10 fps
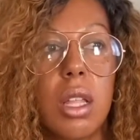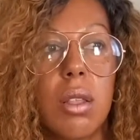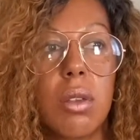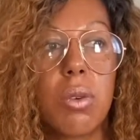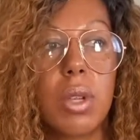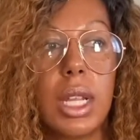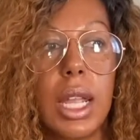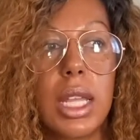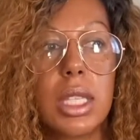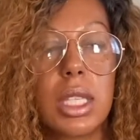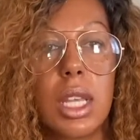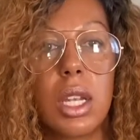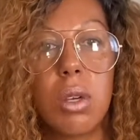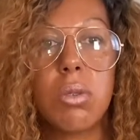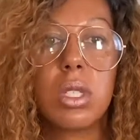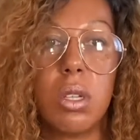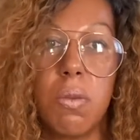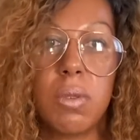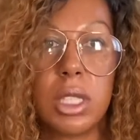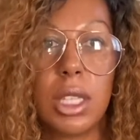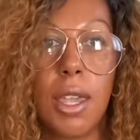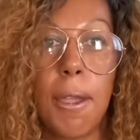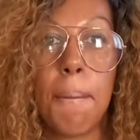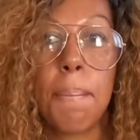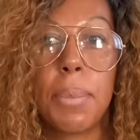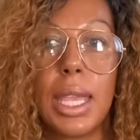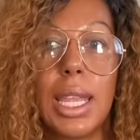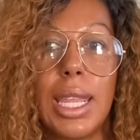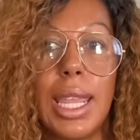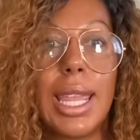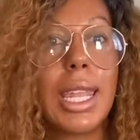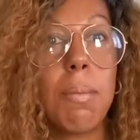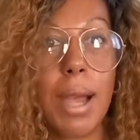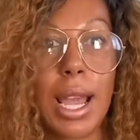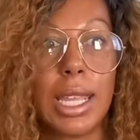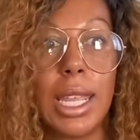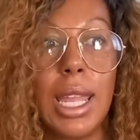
creates low self-esteem in anybody.